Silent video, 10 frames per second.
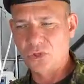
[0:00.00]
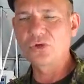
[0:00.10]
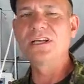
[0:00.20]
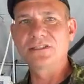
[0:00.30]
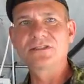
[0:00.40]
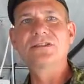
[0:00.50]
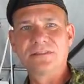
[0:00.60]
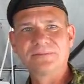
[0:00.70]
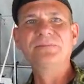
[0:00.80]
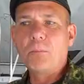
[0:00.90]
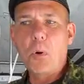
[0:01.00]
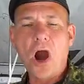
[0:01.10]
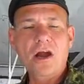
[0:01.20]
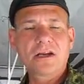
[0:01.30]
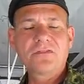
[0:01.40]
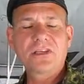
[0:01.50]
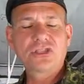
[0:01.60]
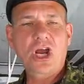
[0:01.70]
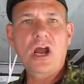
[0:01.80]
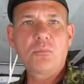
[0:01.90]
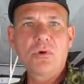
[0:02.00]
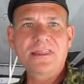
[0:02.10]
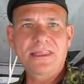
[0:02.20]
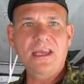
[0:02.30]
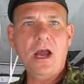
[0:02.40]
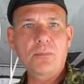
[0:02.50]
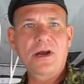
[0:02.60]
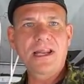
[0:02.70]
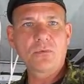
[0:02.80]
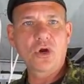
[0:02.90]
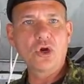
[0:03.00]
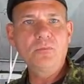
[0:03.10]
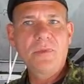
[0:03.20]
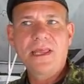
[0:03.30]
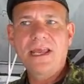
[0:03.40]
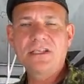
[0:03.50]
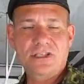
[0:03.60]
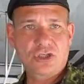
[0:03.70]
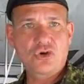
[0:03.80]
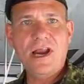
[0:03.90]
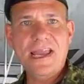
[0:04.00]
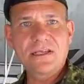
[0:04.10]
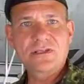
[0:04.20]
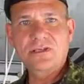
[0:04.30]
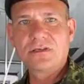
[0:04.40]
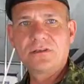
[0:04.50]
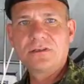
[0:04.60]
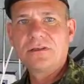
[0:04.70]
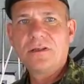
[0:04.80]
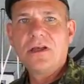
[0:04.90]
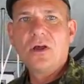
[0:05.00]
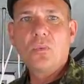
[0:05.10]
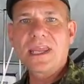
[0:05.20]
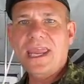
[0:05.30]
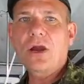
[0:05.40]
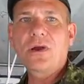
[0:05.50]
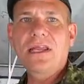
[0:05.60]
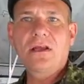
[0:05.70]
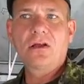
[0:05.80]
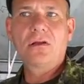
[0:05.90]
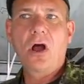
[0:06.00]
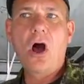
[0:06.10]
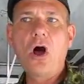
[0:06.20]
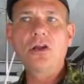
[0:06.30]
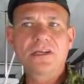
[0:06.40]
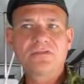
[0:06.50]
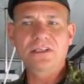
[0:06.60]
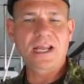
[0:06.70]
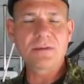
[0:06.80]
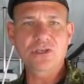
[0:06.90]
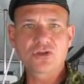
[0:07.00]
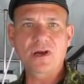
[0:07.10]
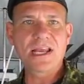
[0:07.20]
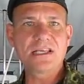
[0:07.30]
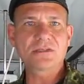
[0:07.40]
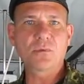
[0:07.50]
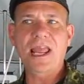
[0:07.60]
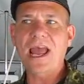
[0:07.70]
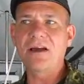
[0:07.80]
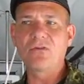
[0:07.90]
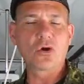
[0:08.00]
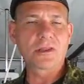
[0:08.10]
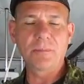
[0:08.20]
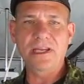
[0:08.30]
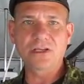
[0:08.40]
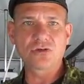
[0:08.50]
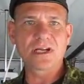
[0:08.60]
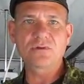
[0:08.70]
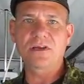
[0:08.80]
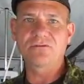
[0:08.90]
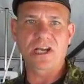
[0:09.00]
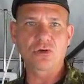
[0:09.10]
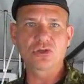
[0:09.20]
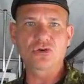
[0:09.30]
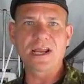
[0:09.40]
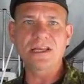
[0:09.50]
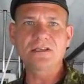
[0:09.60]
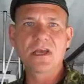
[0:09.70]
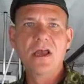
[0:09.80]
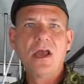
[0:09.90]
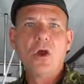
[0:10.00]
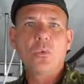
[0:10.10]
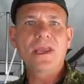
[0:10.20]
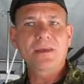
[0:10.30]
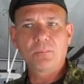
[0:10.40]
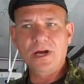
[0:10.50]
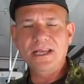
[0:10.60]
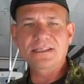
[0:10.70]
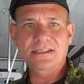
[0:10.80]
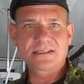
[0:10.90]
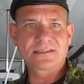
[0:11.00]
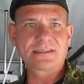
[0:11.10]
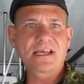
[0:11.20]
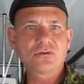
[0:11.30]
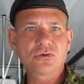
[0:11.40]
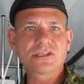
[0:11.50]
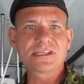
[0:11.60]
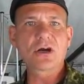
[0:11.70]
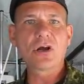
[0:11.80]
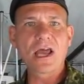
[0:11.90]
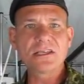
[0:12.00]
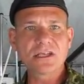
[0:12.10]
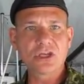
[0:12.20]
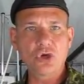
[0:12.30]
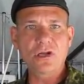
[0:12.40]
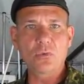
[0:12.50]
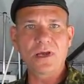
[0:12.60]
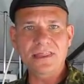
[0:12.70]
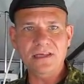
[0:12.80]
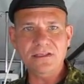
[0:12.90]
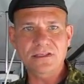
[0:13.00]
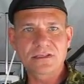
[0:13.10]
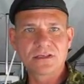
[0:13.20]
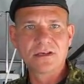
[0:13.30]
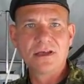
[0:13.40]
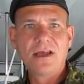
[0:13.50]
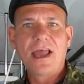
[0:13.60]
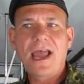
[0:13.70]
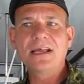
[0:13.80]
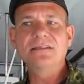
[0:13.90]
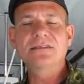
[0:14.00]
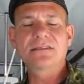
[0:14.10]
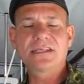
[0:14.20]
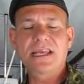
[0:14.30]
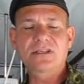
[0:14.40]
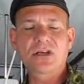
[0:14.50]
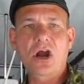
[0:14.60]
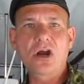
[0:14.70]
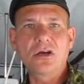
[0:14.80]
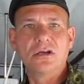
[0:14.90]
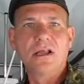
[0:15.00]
There is. Part of the job with the operating room is the trays. We carry all different types of trays. We have orthopedic trays, we have general trays. We bring a central sterilizing unit with us and CSR,